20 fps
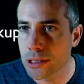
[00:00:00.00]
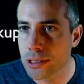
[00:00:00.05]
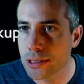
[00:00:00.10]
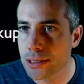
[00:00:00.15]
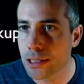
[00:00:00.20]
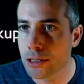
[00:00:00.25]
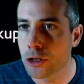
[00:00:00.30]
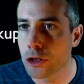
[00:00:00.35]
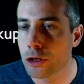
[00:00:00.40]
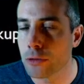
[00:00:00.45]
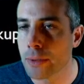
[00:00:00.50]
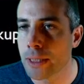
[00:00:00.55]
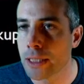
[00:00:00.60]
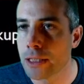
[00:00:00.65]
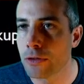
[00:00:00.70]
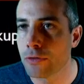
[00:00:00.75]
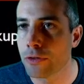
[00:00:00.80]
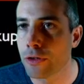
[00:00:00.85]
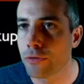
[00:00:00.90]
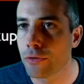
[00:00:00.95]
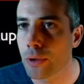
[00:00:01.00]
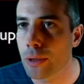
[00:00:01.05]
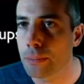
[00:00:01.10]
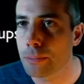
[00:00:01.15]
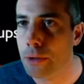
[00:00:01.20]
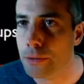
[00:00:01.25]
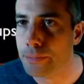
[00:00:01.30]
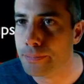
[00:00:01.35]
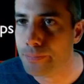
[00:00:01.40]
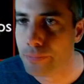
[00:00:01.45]
inside the domain of the
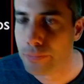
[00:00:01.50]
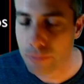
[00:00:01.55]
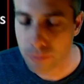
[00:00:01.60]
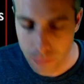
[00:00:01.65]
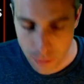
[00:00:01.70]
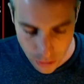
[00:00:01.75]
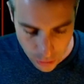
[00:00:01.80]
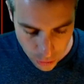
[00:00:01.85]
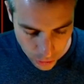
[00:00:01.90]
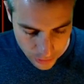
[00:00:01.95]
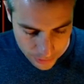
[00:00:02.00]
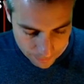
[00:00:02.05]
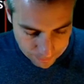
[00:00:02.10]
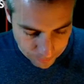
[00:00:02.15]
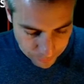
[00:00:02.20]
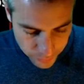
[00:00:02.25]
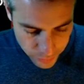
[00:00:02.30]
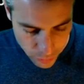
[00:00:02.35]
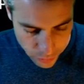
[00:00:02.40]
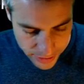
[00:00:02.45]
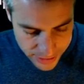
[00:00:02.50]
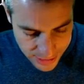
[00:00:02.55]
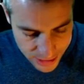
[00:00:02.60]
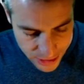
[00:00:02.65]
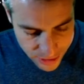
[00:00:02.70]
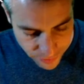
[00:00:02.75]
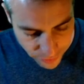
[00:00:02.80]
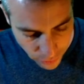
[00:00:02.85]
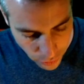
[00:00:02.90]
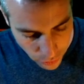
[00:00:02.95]
variable. Okay, so
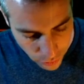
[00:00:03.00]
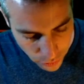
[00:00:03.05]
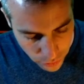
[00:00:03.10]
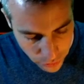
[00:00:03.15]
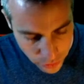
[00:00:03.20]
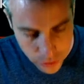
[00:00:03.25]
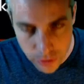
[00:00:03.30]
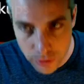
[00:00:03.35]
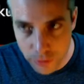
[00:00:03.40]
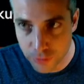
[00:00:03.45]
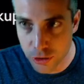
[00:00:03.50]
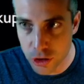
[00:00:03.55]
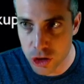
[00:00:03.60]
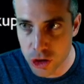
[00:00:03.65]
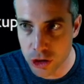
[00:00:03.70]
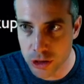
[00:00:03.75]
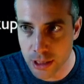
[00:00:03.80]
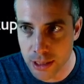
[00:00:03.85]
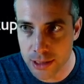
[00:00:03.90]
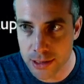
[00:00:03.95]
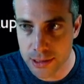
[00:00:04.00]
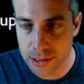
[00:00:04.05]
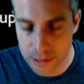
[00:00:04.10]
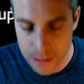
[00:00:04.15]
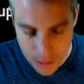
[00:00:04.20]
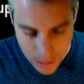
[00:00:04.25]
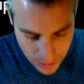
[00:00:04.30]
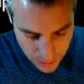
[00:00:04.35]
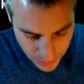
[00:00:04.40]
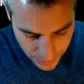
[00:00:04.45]
that's for the functionalities.
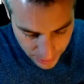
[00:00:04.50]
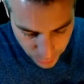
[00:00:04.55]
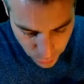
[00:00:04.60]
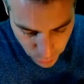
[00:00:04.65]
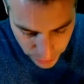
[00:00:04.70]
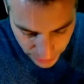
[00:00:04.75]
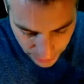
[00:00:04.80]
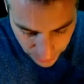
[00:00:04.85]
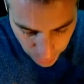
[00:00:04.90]
And you can